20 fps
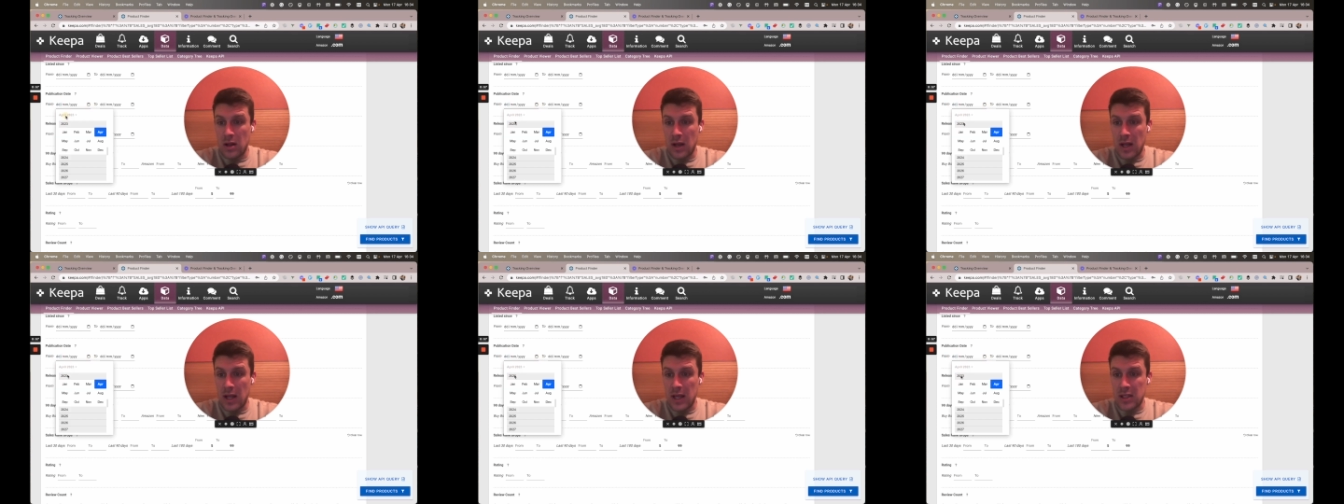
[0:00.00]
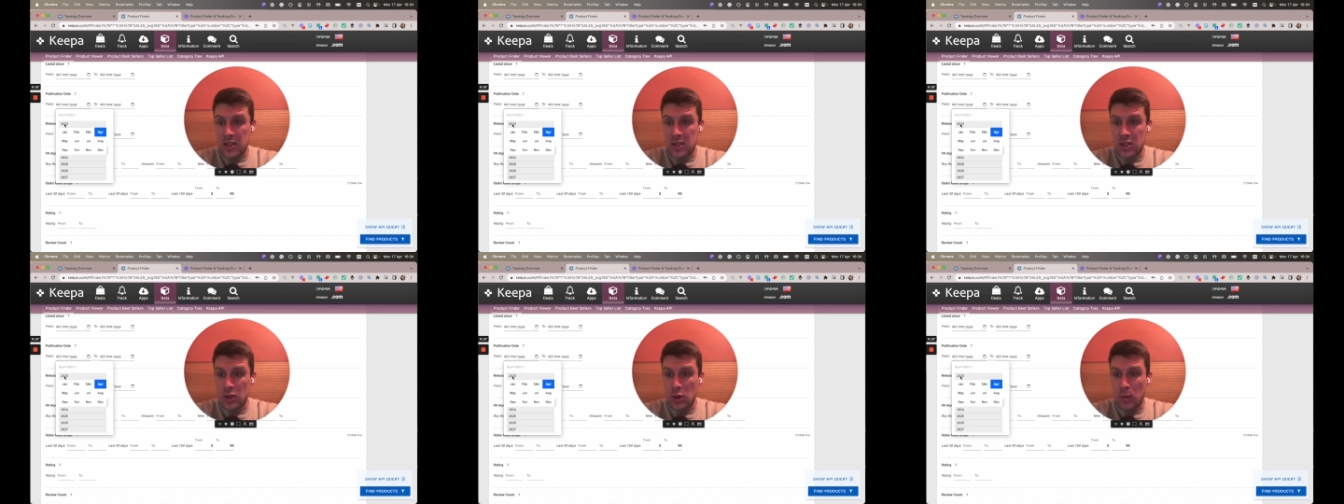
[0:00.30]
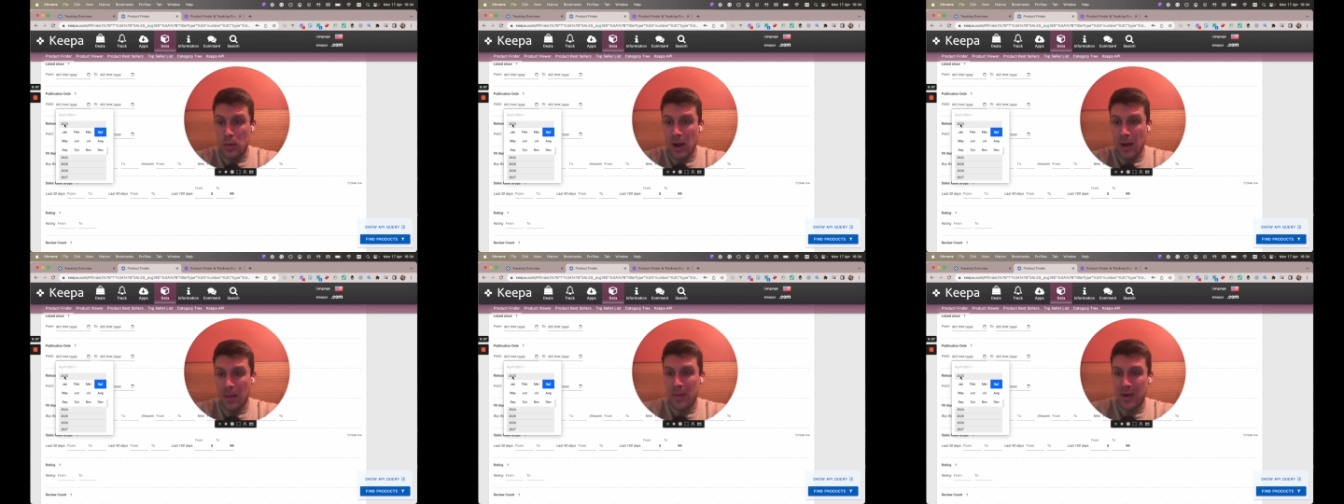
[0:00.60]
Let's do
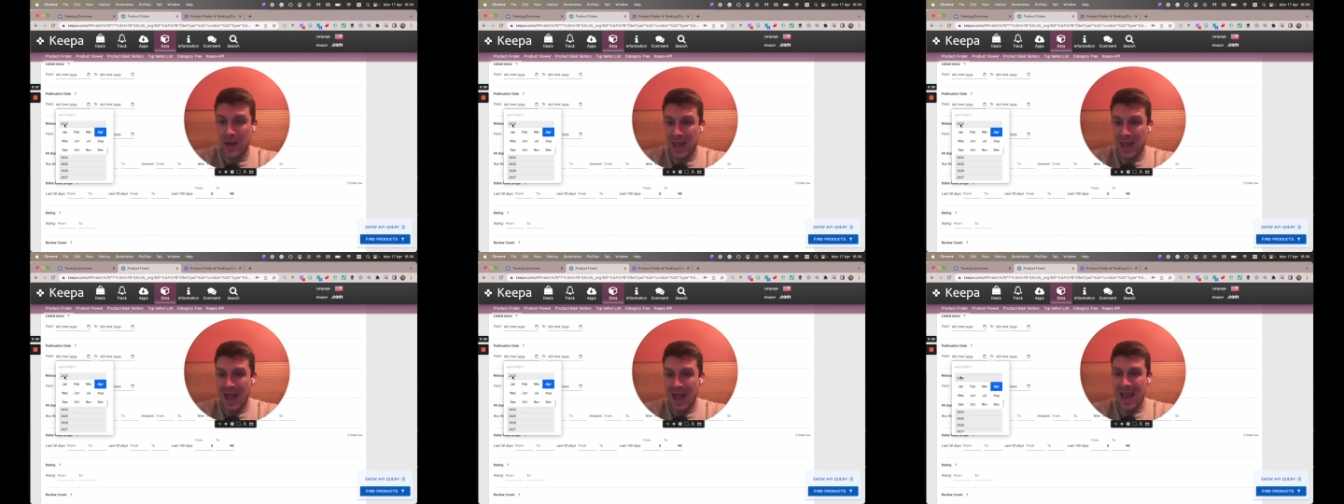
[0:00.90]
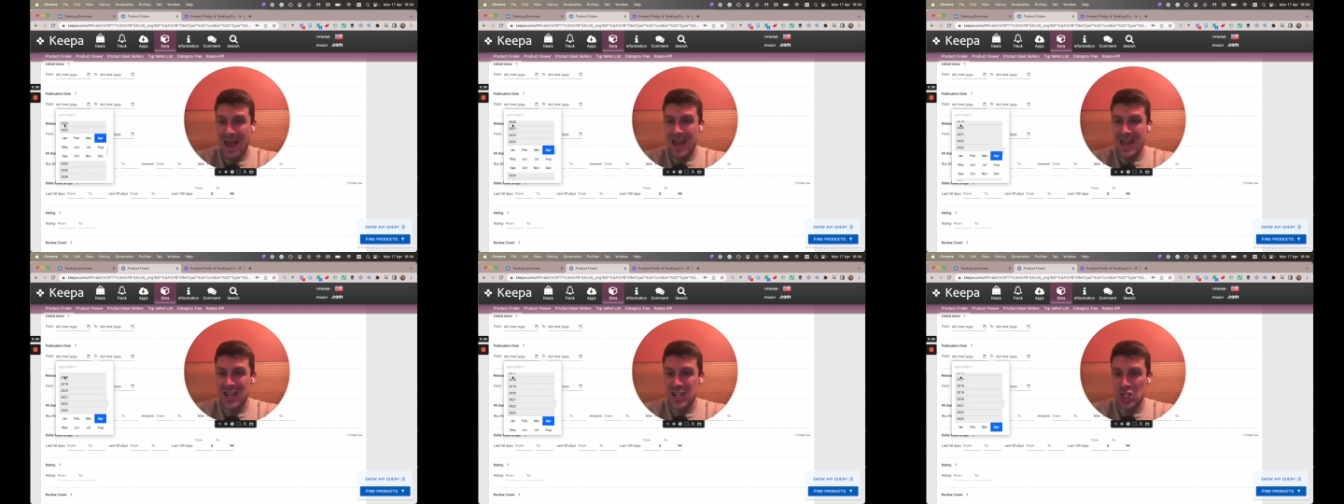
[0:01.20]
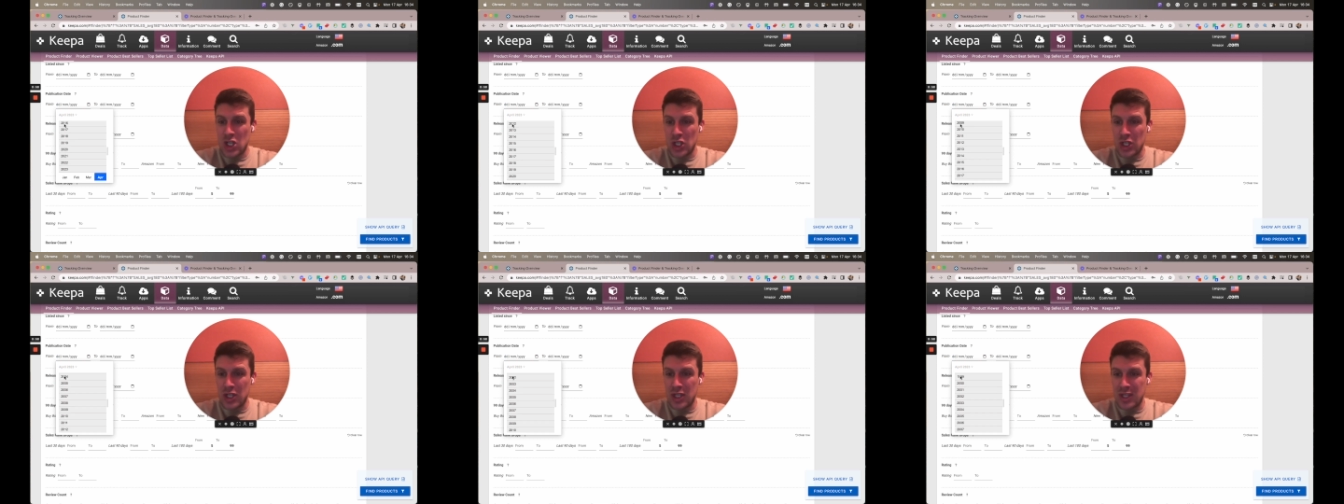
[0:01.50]

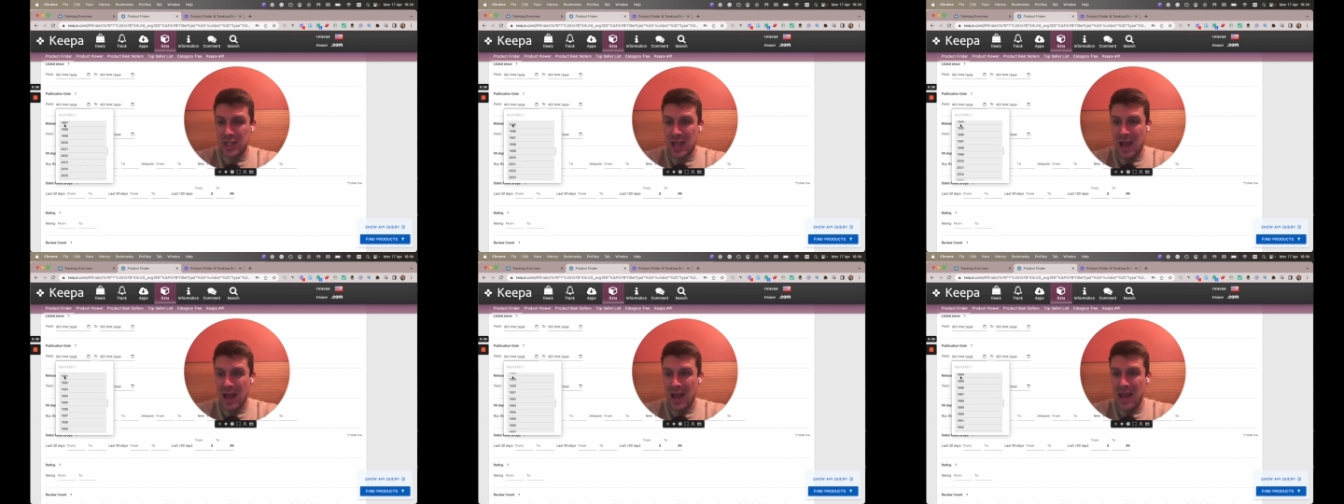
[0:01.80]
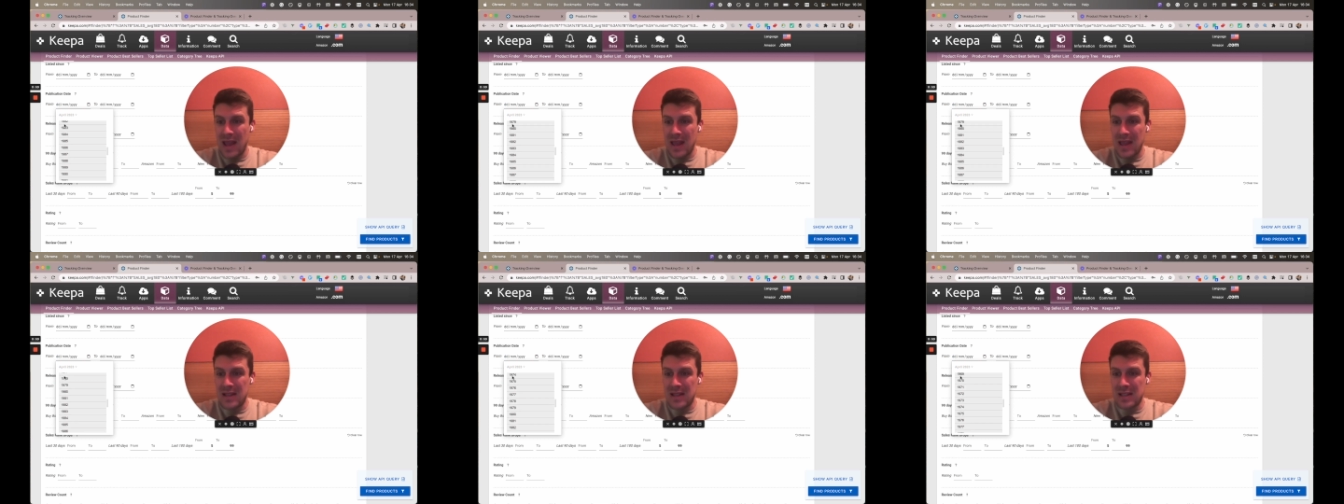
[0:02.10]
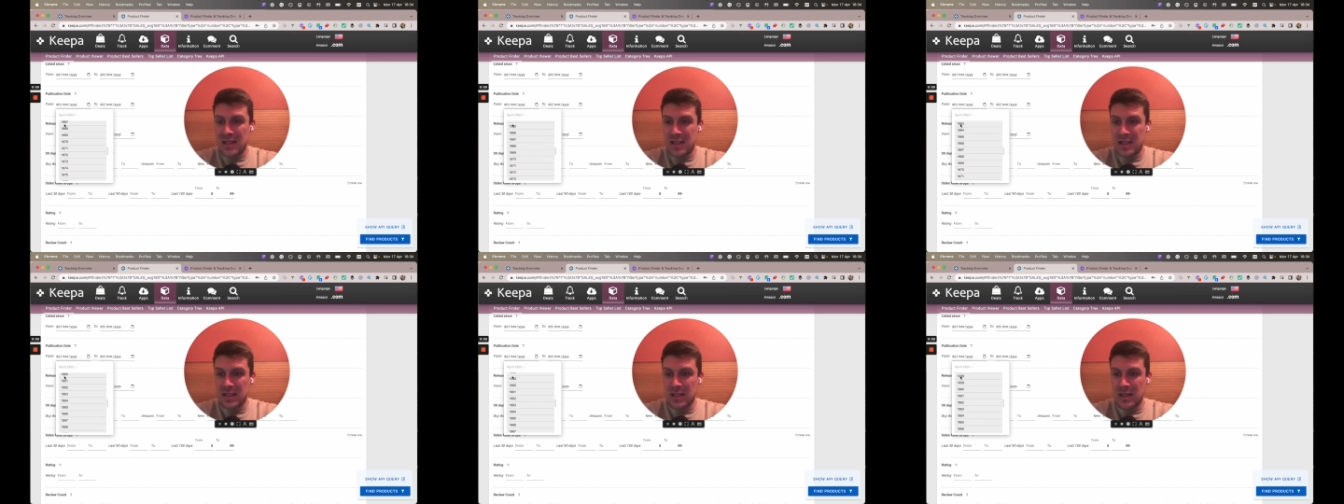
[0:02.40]
publication
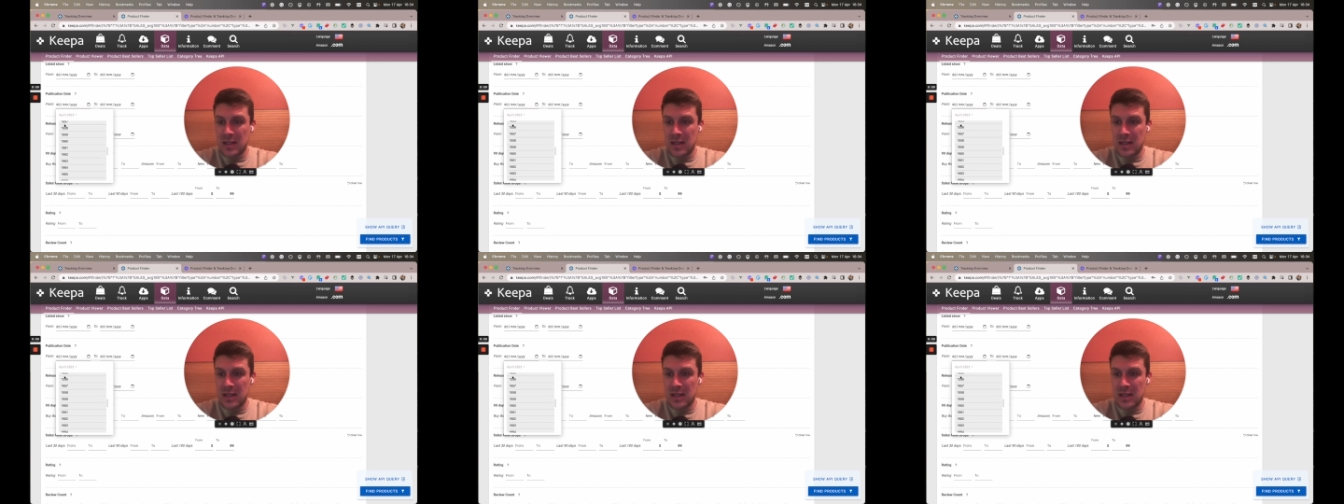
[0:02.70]
dates.